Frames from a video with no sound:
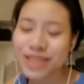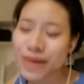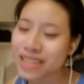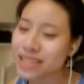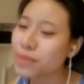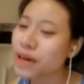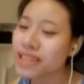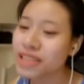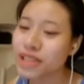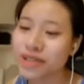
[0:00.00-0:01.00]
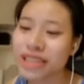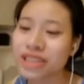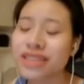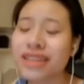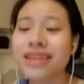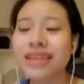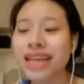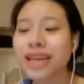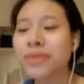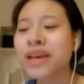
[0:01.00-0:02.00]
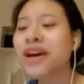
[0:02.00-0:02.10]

bent, bodies stretched in the name